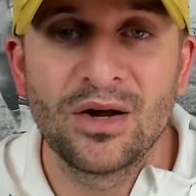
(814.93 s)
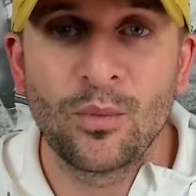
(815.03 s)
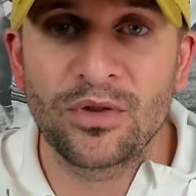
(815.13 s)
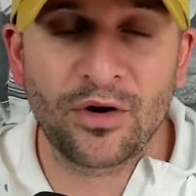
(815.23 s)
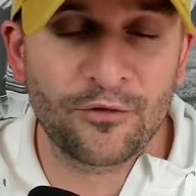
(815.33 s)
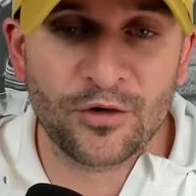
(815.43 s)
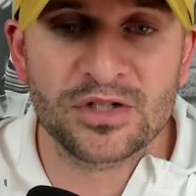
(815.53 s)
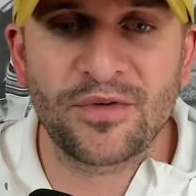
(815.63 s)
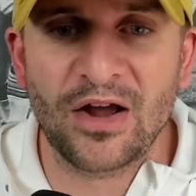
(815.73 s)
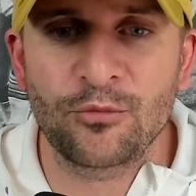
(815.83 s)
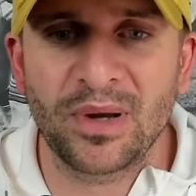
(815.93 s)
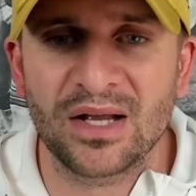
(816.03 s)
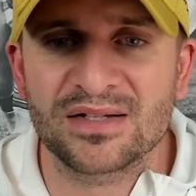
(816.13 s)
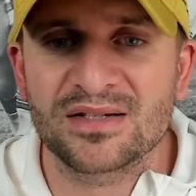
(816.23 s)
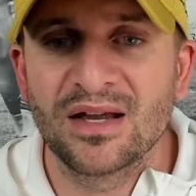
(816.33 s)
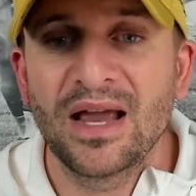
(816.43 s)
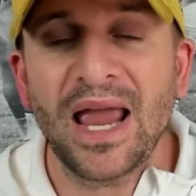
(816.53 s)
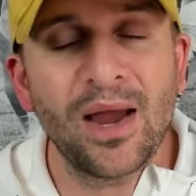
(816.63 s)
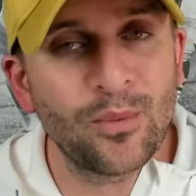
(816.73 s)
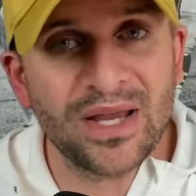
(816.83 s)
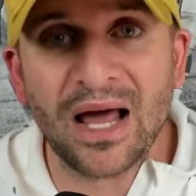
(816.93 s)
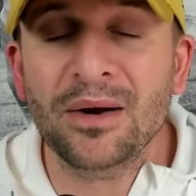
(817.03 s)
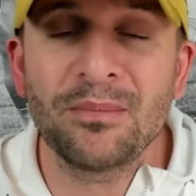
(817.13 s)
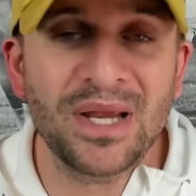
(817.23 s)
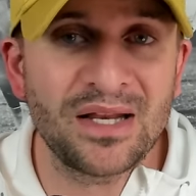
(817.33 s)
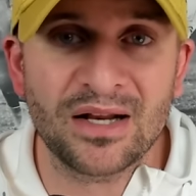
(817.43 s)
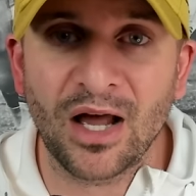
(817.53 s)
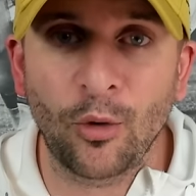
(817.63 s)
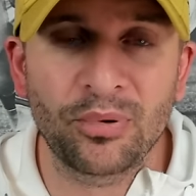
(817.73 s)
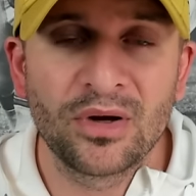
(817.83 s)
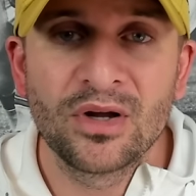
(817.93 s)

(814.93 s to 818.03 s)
with our first five picks. And we got immediate help.